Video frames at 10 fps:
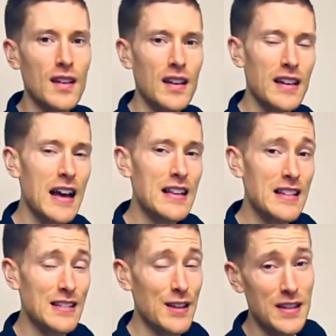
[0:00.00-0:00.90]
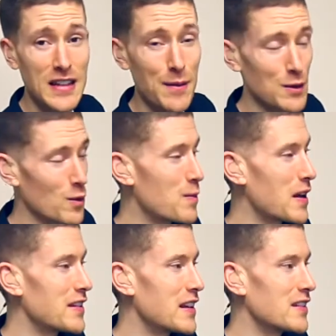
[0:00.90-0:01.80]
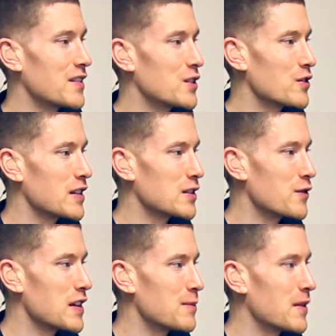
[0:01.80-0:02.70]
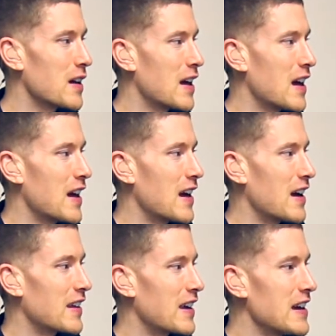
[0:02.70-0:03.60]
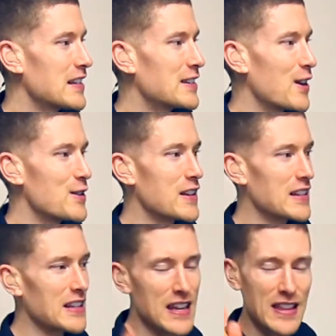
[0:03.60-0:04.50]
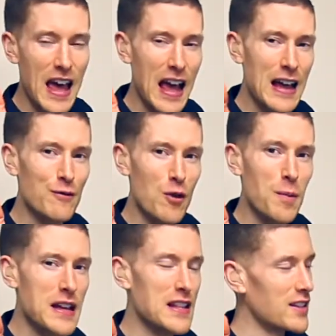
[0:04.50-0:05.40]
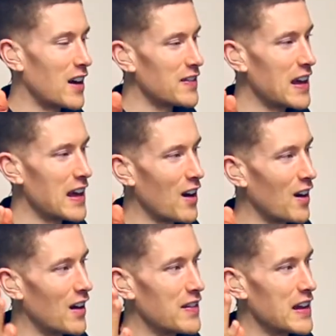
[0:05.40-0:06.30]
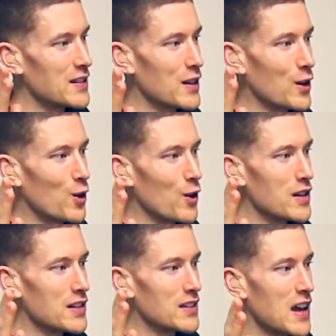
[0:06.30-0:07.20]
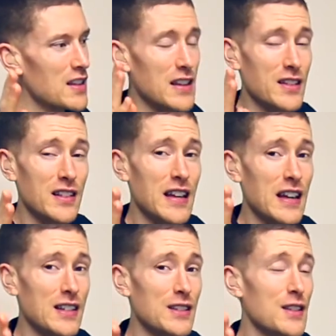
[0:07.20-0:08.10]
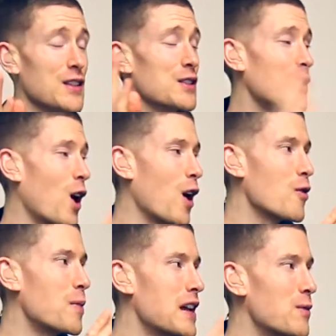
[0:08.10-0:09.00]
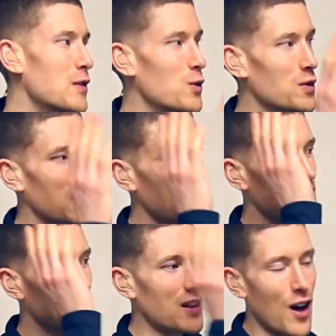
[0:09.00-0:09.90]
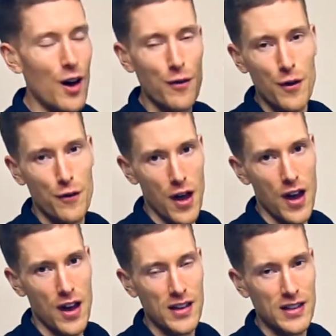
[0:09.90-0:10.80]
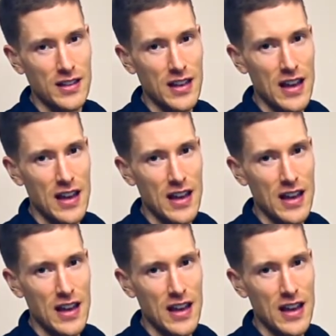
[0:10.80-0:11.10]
Okay, so the same as what we played at the end of the strings theme. Okay, so you can see the end repeat sign there at the end of the chorus. So that's going to take us to the start repeat, which was at the start of the verse.